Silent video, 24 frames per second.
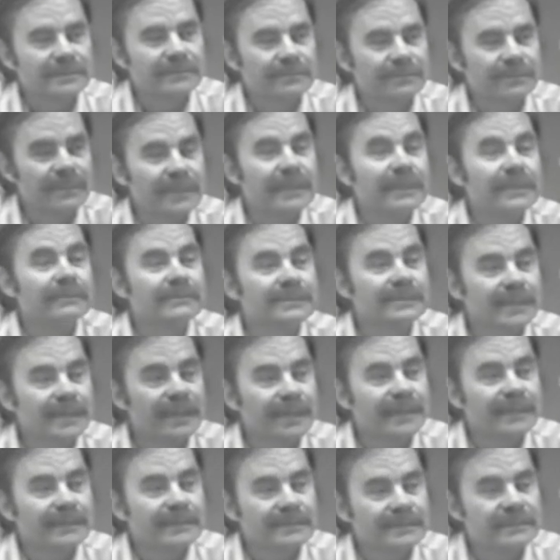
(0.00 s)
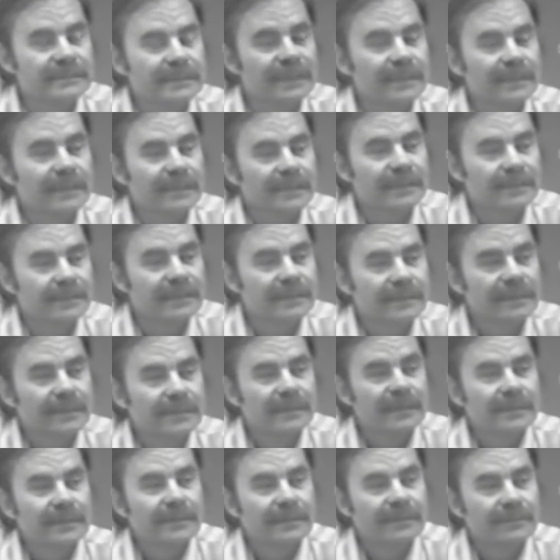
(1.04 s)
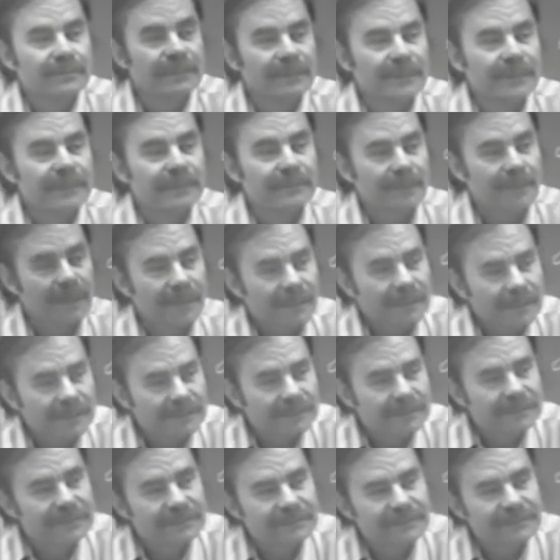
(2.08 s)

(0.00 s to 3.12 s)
medium-sized and medium-large